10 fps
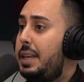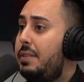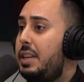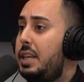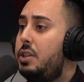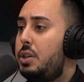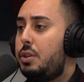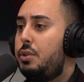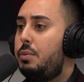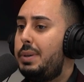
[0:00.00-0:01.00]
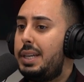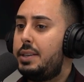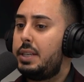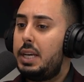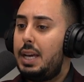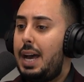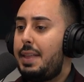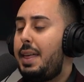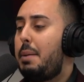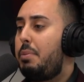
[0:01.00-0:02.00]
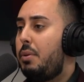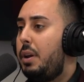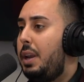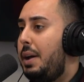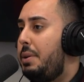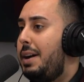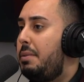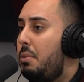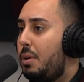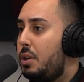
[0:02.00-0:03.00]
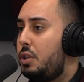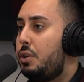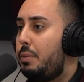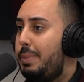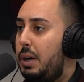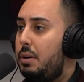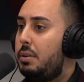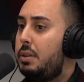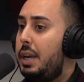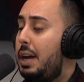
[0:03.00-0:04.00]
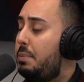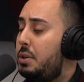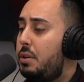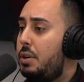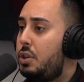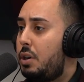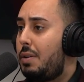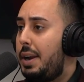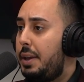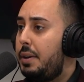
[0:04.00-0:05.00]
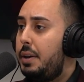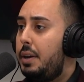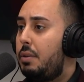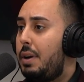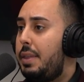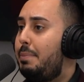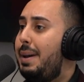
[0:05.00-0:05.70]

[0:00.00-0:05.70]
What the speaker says: it even easier too, because at that point now you have a mortgage under your belt. It helps increase your credit, right? The